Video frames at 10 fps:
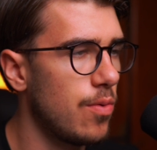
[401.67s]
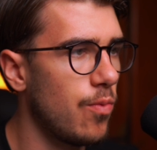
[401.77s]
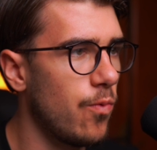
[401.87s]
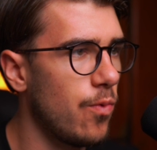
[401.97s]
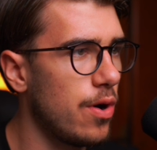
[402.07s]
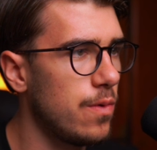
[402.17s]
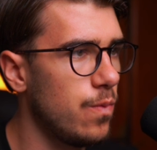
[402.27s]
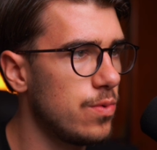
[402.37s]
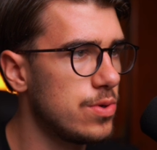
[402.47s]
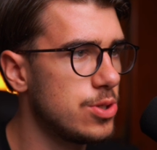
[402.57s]
What
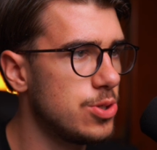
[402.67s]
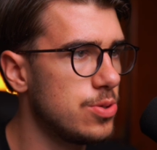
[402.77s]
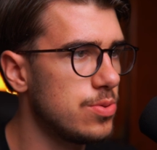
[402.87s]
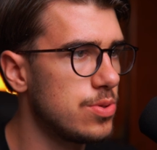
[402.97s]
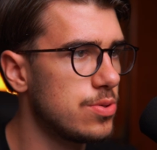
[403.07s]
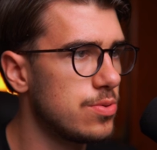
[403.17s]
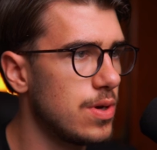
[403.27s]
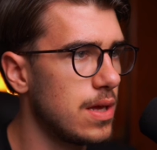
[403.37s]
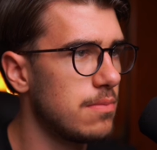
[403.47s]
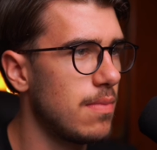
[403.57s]
would you
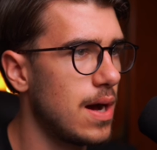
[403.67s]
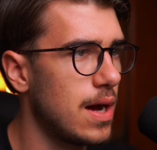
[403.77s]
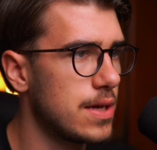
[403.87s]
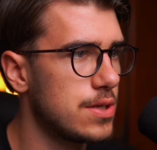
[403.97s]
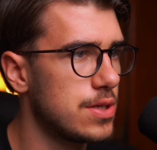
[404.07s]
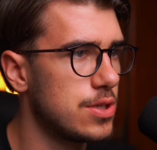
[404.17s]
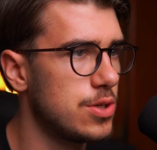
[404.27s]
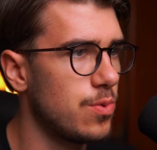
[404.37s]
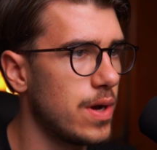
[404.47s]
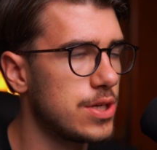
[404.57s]
do in my
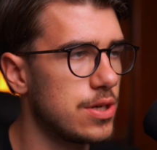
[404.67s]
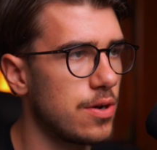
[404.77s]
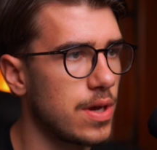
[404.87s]
situation?